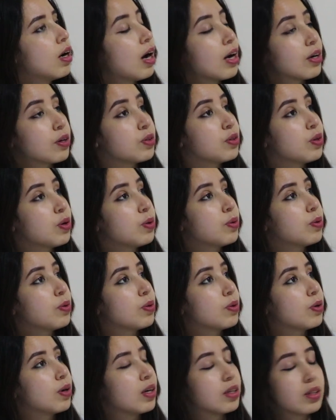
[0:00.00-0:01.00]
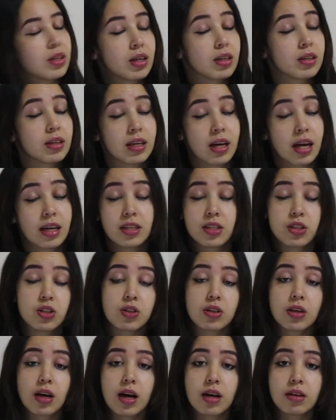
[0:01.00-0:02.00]
I don't know. I don't, uh, like I need
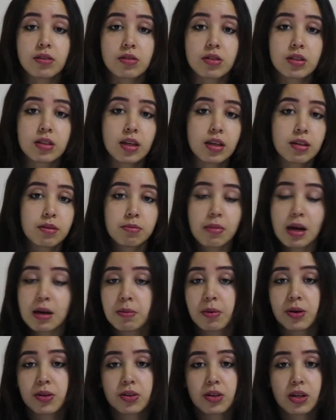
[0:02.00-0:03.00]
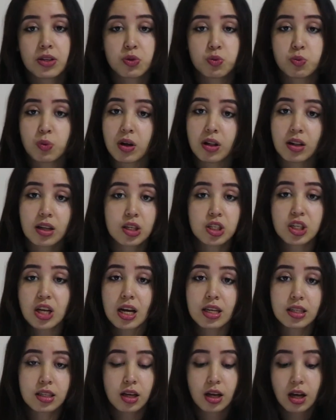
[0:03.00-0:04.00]
to count, and my mother as well. Like she
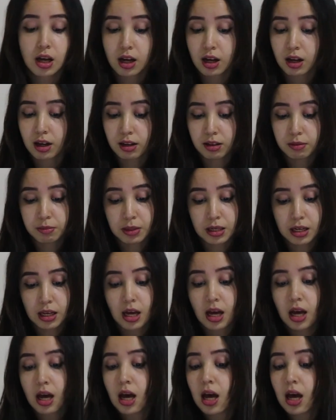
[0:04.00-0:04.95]
has uh, many.